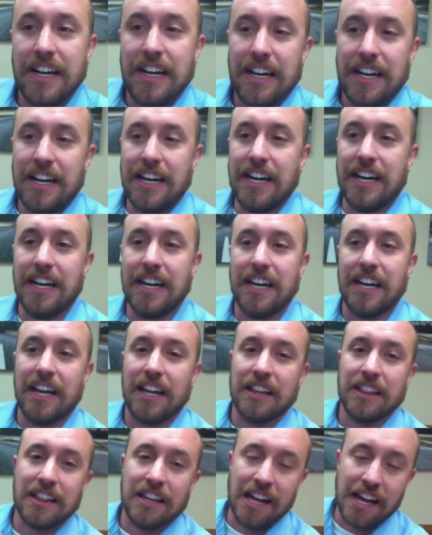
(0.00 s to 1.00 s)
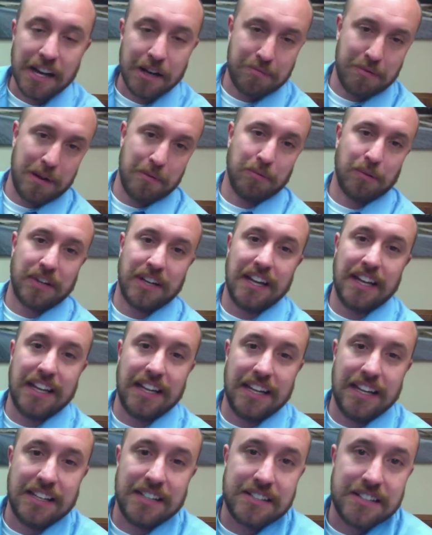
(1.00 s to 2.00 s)
Uh, a lot of people are getting
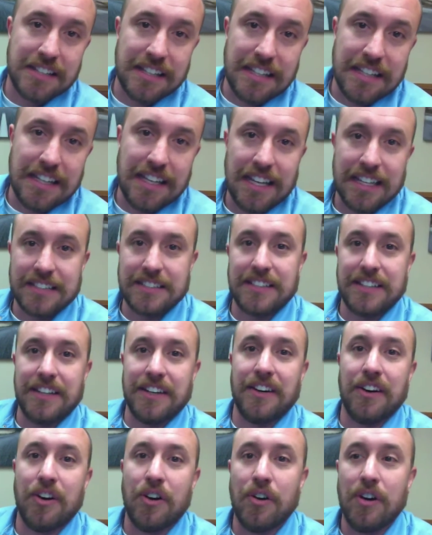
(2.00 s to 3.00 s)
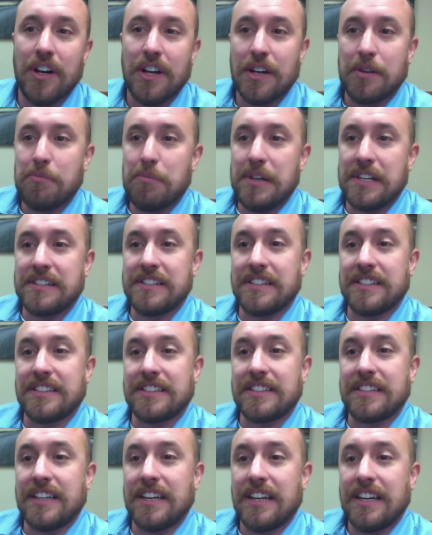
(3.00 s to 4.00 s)
into the SEO
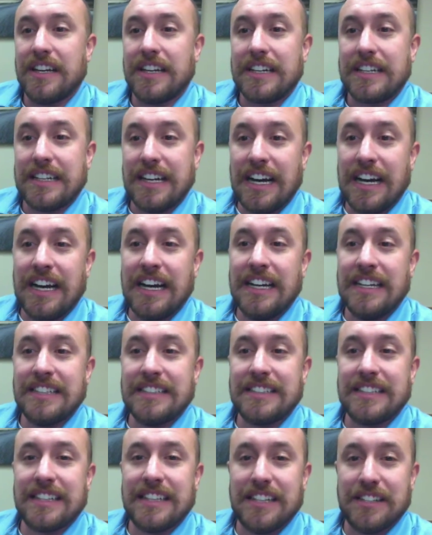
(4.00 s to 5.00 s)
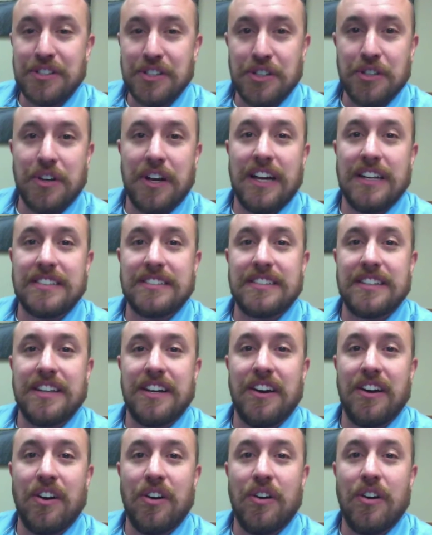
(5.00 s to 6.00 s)
business. Guys that do
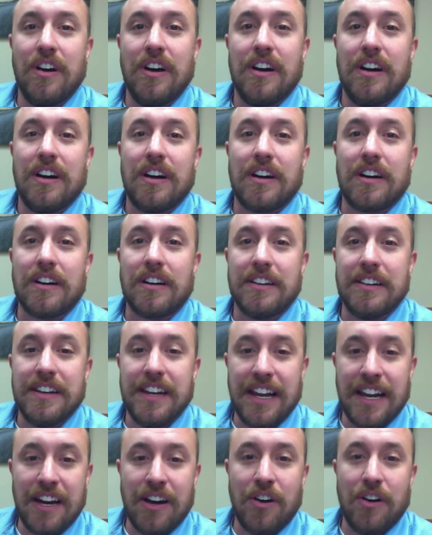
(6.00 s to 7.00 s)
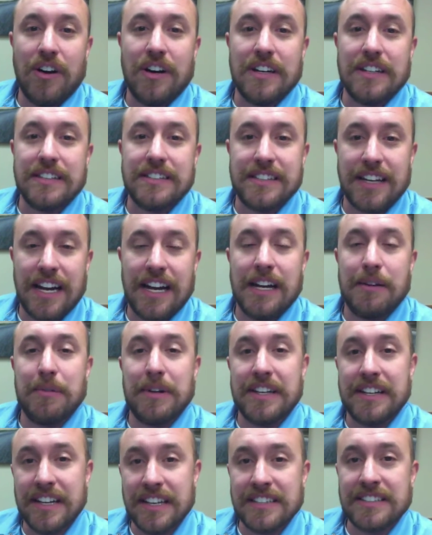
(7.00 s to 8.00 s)
SEO are now a dime a
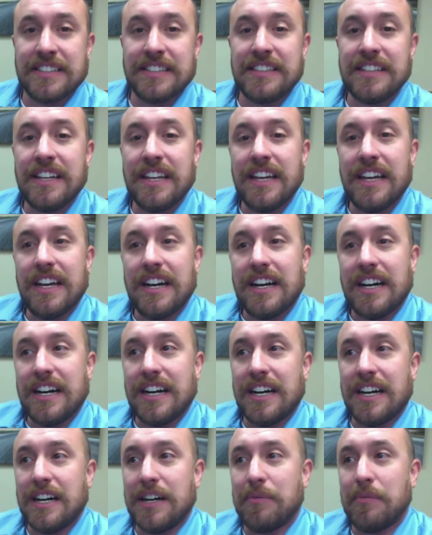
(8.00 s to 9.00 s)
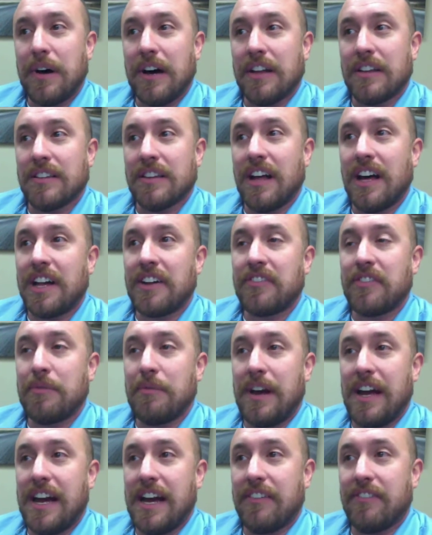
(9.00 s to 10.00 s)
dozen. Um, a lot of them
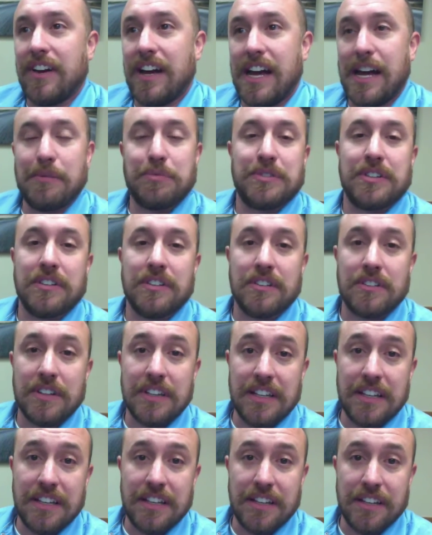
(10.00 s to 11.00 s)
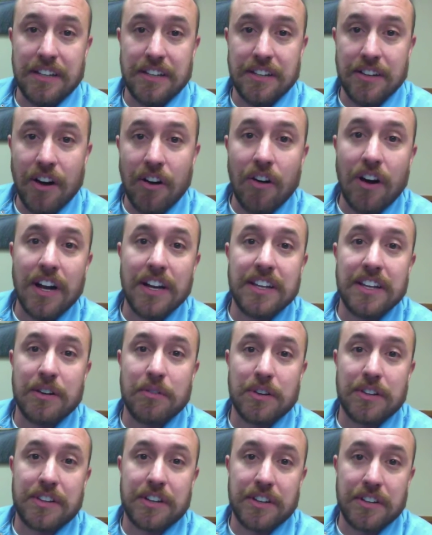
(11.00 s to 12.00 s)
have absolutely no idea
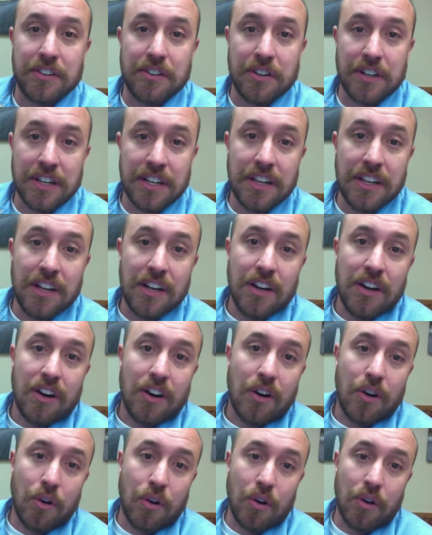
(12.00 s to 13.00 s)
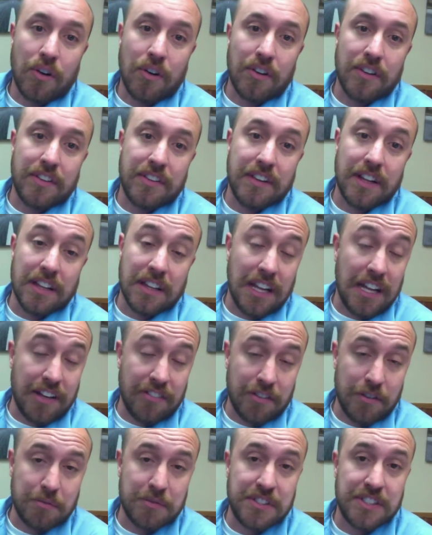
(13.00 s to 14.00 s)
what they're doing or a lot of
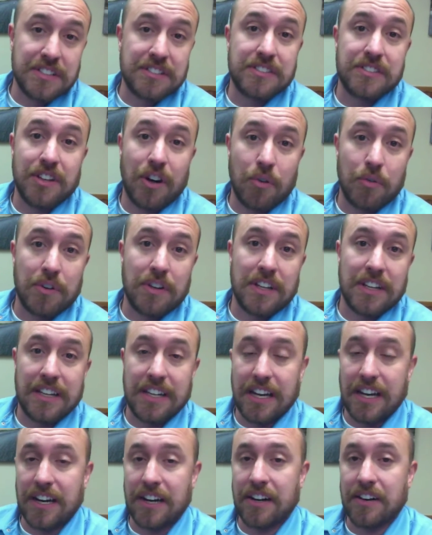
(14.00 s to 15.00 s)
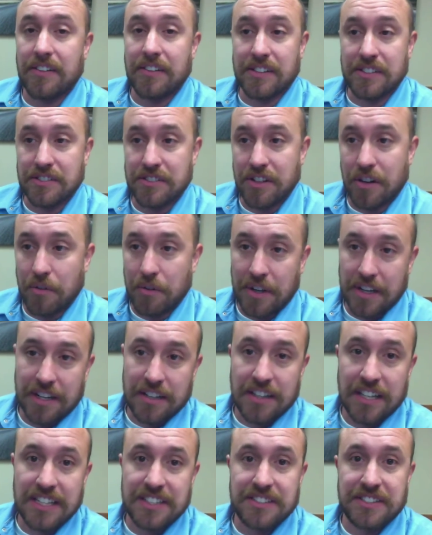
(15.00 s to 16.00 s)
them just don't really care. There's no
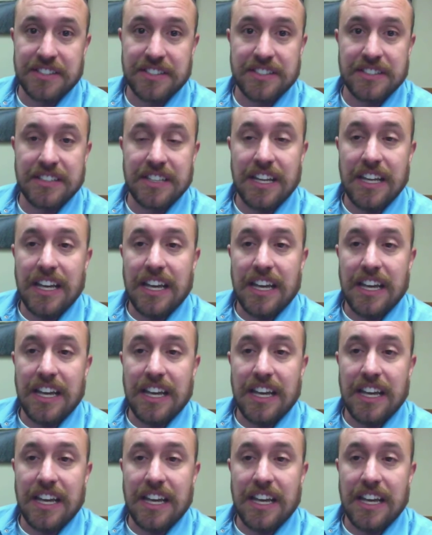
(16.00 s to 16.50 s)
regulations.